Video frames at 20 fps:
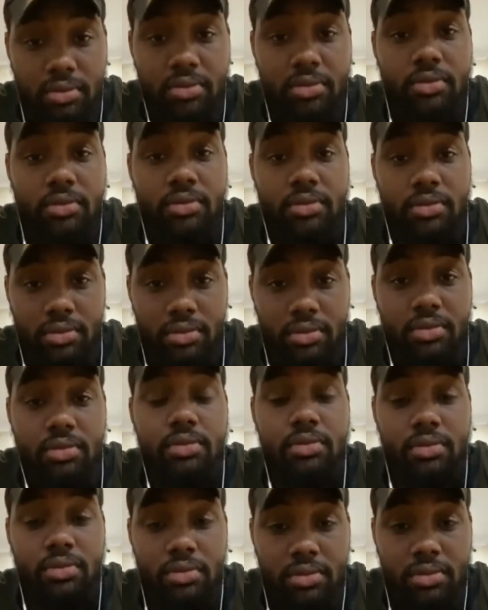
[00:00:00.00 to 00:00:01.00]
the
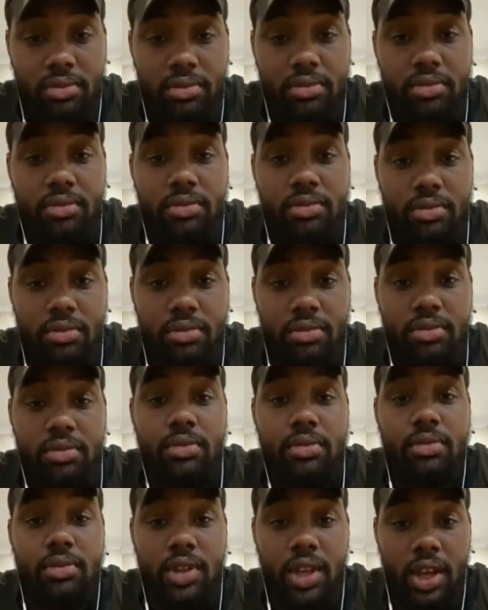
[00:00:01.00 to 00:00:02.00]
transportation. Did you
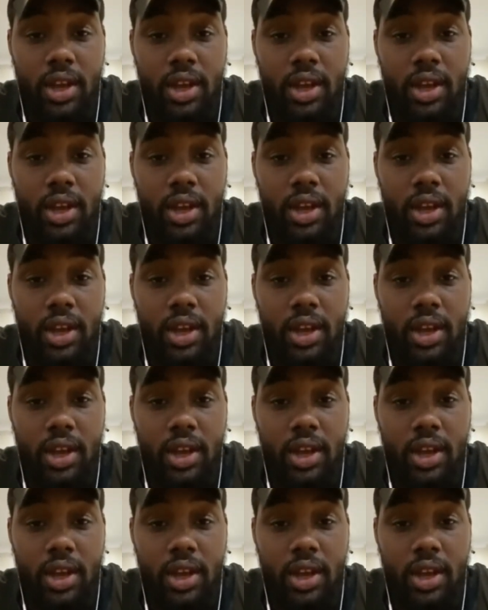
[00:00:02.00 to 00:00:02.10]
have